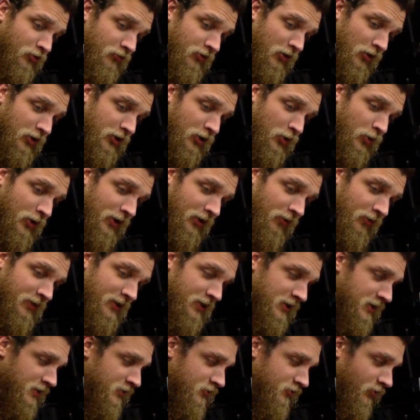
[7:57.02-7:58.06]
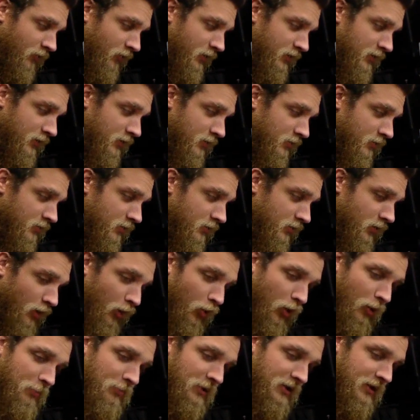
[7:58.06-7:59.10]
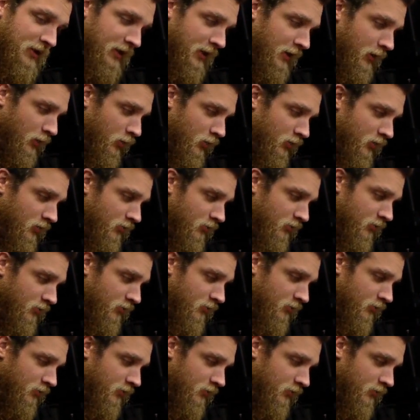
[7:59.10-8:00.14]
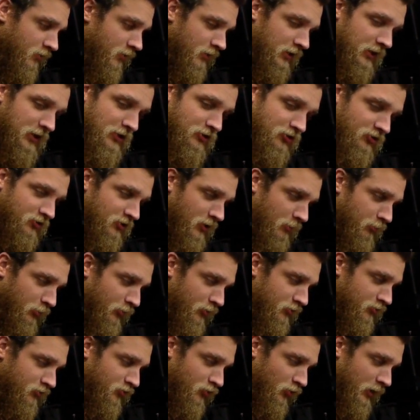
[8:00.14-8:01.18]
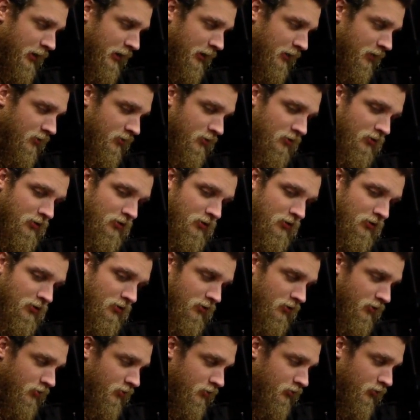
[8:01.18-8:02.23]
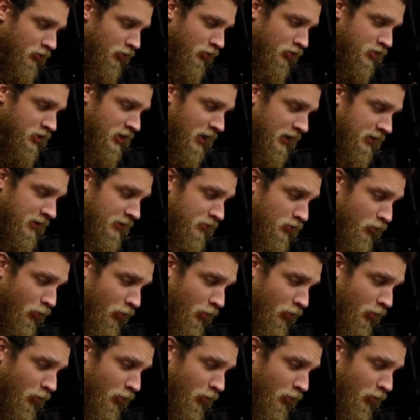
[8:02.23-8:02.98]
very quickly and easily go up and down each separate string. So you're checking the